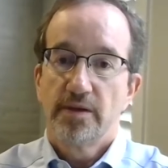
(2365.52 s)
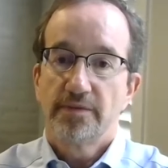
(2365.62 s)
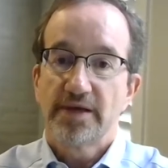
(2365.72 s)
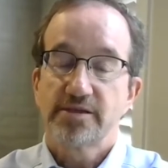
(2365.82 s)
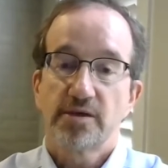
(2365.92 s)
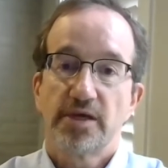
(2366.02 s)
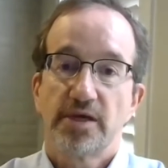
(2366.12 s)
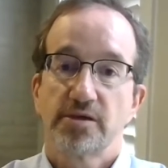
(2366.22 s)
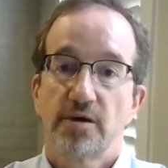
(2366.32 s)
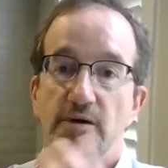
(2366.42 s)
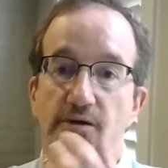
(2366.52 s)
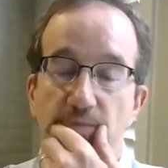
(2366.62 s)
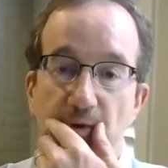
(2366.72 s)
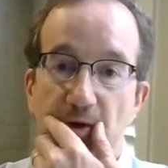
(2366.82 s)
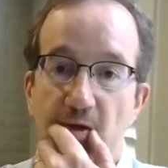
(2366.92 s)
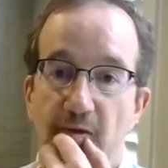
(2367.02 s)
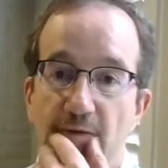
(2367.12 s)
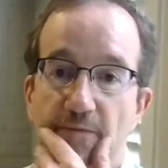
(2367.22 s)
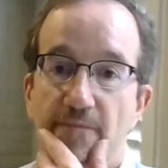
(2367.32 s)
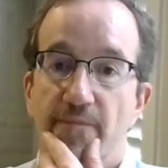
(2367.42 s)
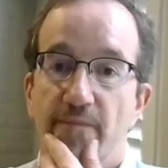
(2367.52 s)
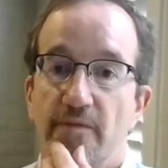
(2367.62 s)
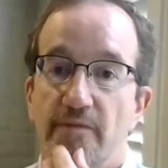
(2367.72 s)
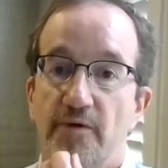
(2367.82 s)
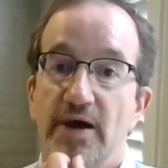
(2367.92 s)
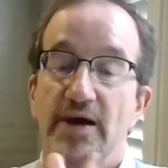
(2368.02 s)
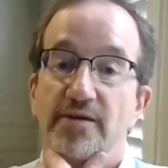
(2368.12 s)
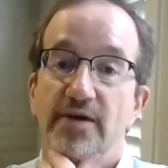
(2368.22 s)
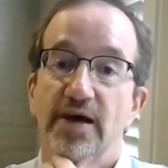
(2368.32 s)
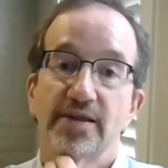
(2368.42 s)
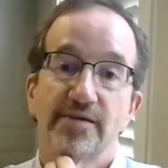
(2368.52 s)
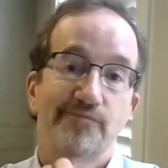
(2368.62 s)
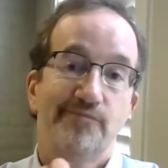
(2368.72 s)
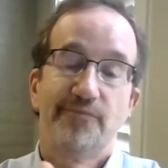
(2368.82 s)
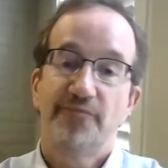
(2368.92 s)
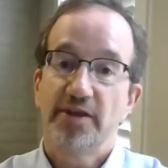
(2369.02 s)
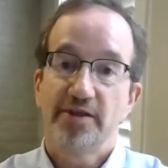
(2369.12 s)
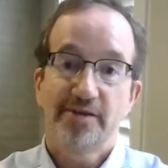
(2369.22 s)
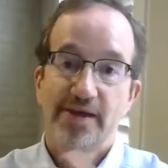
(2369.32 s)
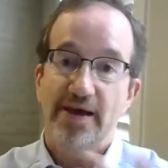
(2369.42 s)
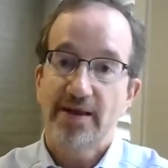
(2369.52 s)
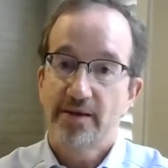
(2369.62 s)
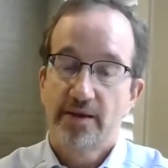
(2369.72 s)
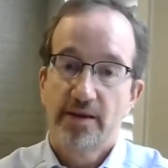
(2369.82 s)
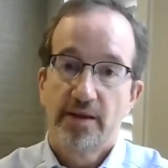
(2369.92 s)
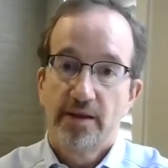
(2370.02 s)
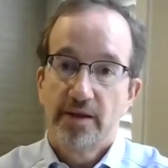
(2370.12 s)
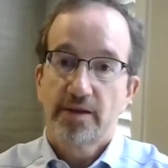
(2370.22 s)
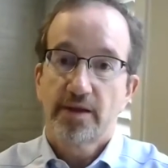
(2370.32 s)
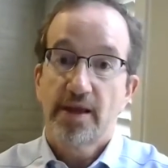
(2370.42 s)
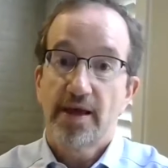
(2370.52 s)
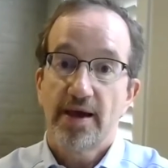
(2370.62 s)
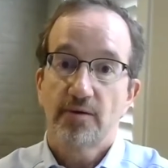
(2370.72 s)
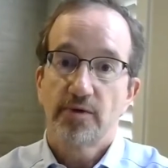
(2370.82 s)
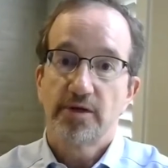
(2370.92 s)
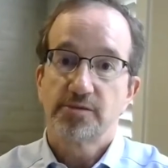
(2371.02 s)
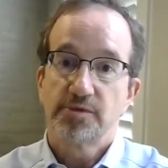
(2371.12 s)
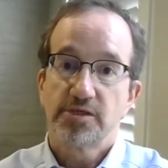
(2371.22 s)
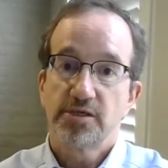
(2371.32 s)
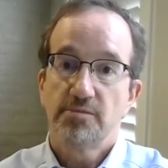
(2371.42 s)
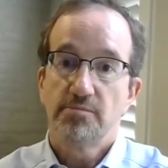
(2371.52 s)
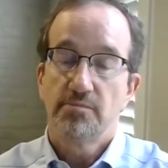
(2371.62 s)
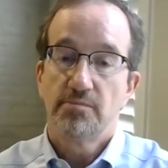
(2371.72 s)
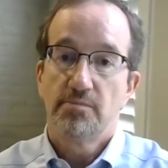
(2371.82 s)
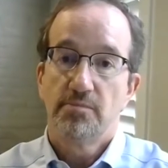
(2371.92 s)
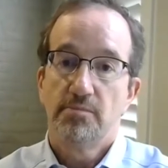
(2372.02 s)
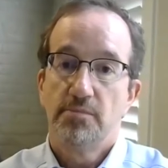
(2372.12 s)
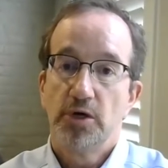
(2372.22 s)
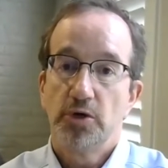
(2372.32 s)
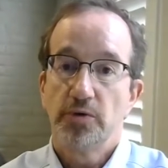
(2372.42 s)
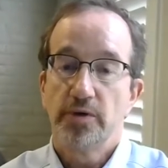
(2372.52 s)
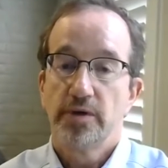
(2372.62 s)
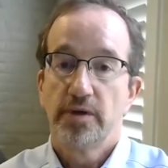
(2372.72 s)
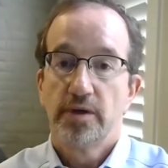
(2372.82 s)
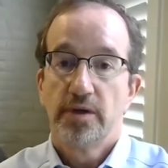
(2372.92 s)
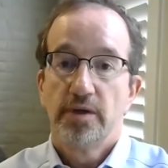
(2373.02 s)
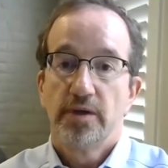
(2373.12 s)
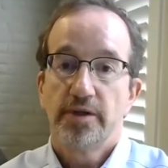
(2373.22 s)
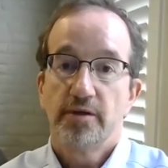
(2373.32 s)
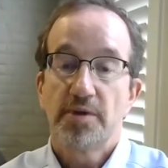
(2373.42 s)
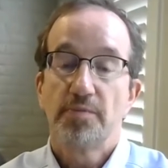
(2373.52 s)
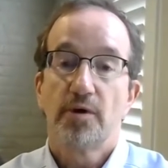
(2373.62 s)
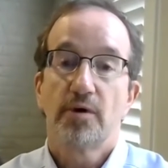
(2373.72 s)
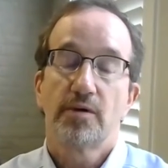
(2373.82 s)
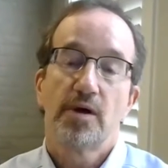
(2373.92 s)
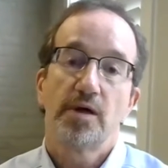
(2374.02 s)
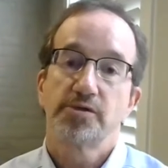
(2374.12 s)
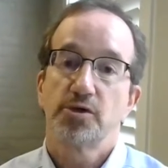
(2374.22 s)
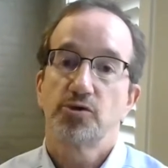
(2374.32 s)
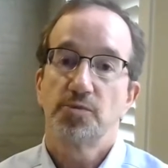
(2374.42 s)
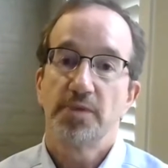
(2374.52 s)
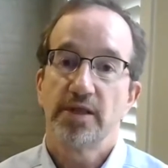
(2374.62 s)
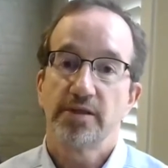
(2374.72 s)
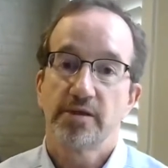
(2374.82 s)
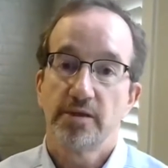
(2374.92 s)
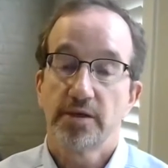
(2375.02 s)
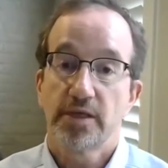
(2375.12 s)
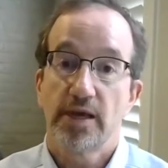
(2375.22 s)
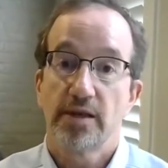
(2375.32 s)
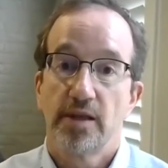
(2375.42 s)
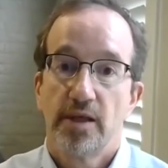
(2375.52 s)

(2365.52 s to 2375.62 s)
that's our experience. So how do you fit into that kind of outrage machine mode? You know, people aren't on social media to look at